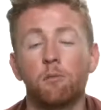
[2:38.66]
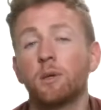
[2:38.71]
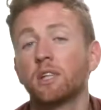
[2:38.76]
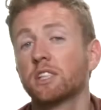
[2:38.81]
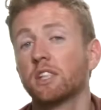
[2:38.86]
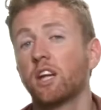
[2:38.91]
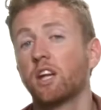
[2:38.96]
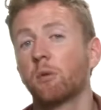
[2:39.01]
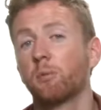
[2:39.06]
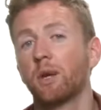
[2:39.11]
Never
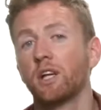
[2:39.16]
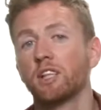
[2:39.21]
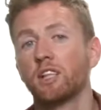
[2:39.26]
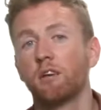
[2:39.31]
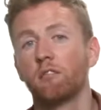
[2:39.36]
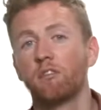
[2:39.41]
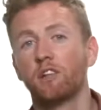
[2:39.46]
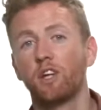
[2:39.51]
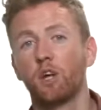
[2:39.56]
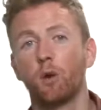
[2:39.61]
miss another
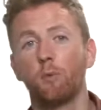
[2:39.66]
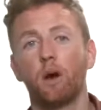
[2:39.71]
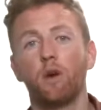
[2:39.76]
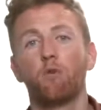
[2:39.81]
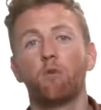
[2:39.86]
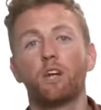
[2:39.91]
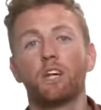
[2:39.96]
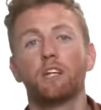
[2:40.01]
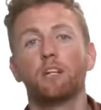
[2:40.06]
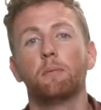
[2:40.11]
breakdown video
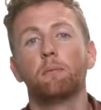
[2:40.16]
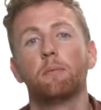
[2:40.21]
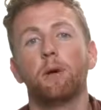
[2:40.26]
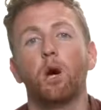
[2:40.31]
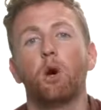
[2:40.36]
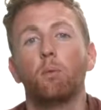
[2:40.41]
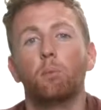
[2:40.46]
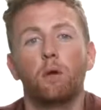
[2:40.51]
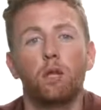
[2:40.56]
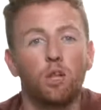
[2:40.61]
by ringing the
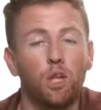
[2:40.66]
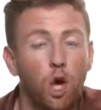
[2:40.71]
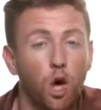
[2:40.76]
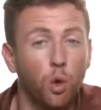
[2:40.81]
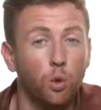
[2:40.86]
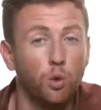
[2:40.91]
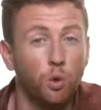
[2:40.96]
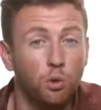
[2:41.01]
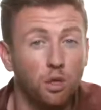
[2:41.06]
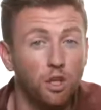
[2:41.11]
bell
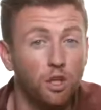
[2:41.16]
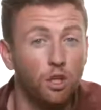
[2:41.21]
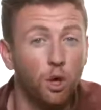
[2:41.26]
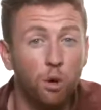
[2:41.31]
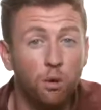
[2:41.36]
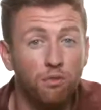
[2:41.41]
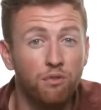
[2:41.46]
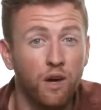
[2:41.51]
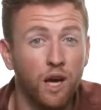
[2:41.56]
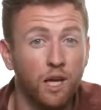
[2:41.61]
below. You'll get
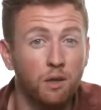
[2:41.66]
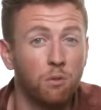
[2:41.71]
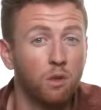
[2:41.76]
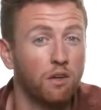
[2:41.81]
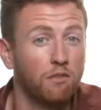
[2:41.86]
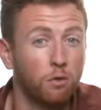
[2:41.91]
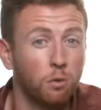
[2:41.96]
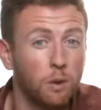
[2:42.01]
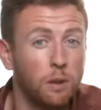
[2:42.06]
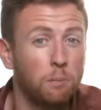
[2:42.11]

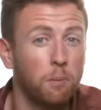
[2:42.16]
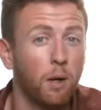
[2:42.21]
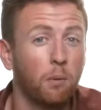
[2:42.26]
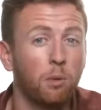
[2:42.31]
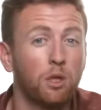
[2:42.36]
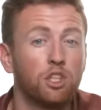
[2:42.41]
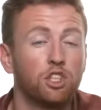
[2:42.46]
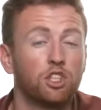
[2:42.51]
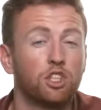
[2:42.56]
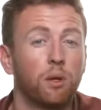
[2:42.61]
notified whenever we
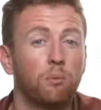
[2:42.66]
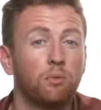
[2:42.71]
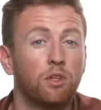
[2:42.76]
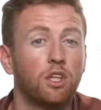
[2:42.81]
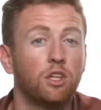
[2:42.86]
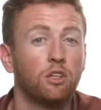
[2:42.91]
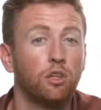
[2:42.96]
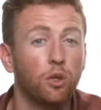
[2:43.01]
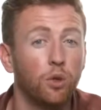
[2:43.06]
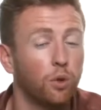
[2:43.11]
publish
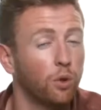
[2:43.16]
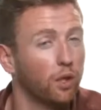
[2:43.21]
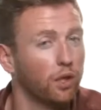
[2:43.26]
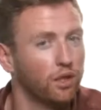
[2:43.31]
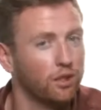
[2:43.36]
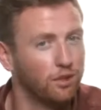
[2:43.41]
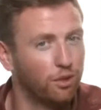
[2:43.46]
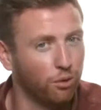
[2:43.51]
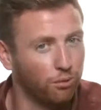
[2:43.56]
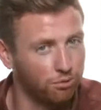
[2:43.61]
something
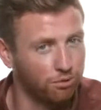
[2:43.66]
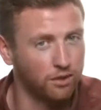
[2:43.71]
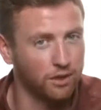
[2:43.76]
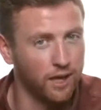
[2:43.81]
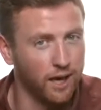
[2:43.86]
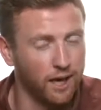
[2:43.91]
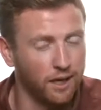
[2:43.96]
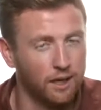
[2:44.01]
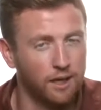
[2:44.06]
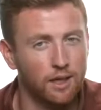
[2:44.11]
new. And don't
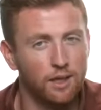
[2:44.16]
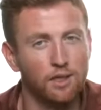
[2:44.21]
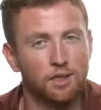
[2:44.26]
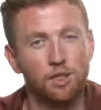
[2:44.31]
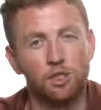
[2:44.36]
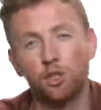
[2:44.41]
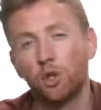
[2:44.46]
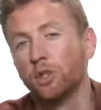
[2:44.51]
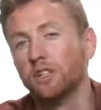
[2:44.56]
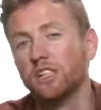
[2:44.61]
forget
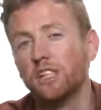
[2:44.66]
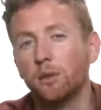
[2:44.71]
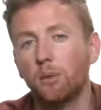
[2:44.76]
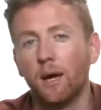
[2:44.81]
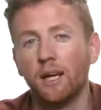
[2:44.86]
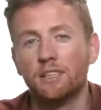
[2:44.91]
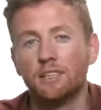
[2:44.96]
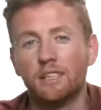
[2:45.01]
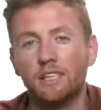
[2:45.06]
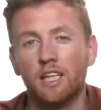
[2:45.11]
to join
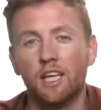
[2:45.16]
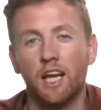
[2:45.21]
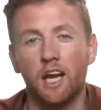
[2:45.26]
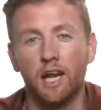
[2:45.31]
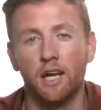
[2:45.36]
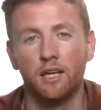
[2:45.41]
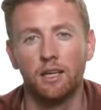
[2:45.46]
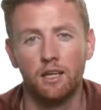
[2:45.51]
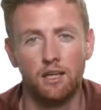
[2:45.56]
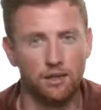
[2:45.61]
TYT
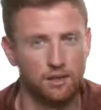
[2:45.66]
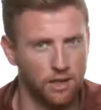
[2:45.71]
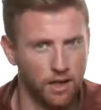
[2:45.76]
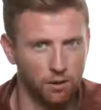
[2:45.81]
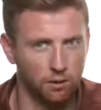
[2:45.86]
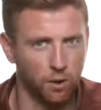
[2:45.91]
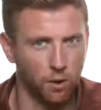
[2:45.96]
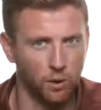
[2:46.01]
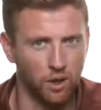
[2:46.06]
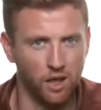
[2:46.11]
today.
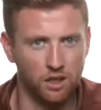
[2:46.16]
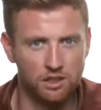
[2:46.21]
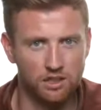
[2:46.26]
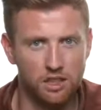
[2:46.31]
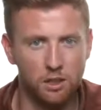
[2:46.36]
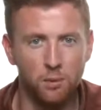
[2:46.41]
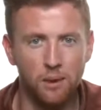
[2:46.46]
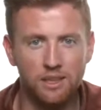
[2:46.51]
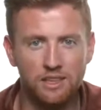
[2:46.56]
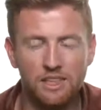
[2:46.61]
Download
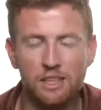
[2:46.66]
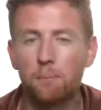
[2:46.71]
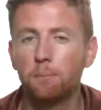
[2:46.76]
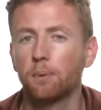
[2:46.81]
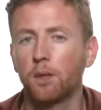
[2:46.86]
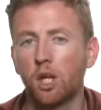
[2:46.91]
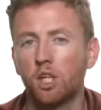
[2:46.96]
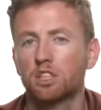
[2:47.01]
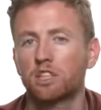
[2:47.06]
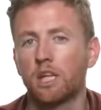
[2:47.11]
our
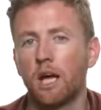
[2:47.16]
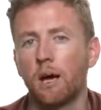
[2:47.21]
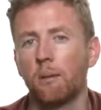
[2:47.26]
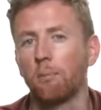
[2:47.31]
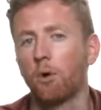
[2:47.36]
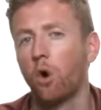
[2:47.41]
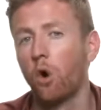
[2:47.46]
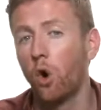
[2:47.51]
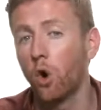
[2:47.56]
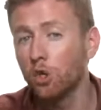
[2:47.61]
TYT Plus
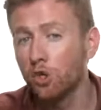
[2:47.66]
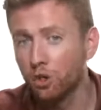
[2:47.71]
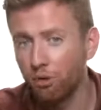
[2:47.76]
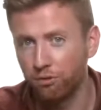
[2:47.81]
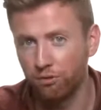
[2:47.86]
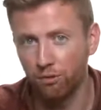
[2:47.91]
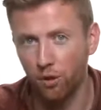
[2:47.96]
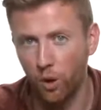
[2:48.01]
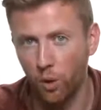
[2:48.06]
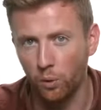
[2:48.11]
app on
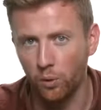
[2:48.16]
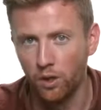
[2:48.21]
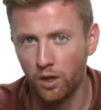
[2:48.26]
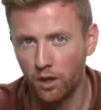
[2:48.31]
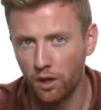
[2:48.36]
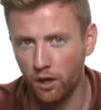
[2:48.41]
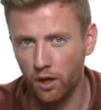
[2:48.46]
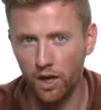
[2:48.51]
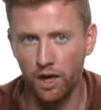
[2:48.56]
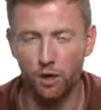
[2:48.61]
your
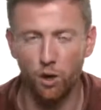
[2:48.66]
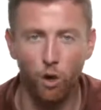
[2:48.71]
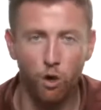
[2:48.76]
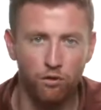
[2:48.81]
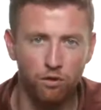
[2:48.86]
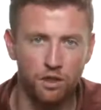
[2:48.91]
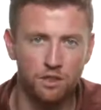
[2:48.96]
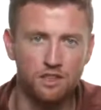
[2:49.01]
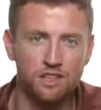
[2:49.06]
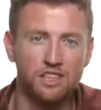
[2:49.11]
phone or head
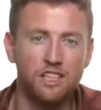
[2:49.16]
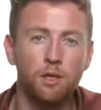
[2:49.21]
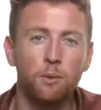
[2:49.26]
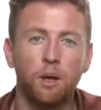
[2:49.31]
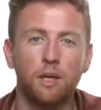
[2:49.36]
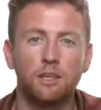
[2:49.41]
over to